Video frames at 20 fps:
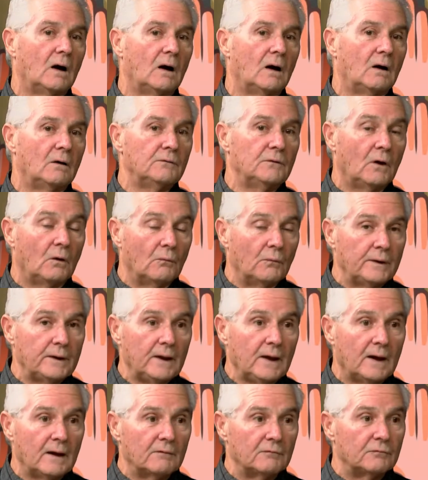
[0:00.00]
Oh, no, we
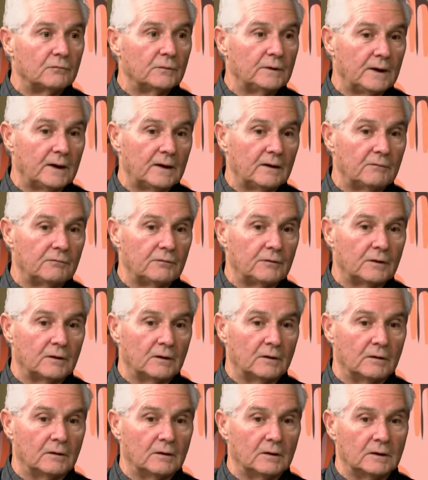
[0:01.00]
have
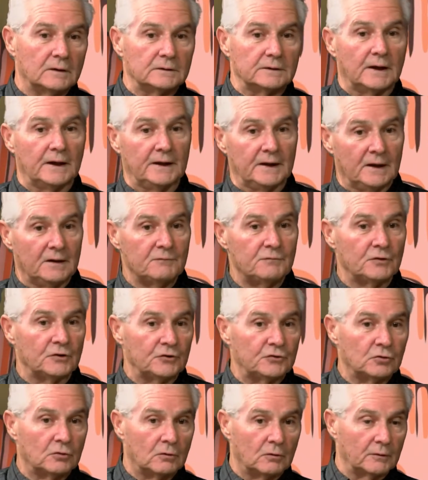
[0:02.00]
an
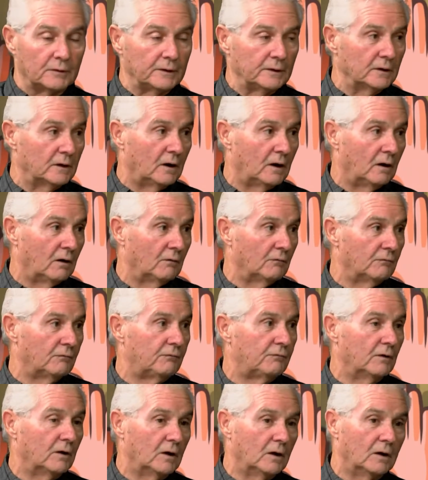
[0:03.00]
inventory
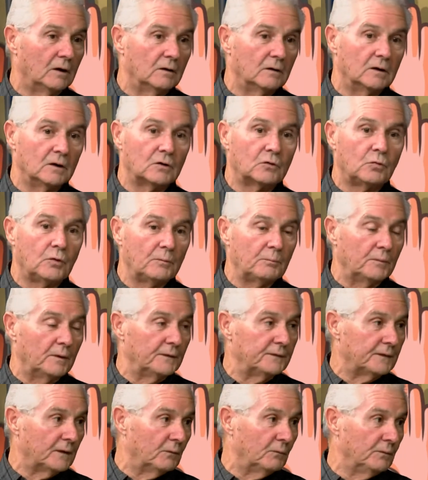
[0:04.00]
of
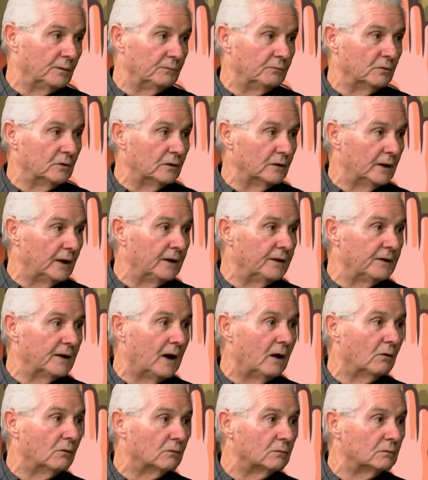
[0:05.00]
equipment that we will lend out.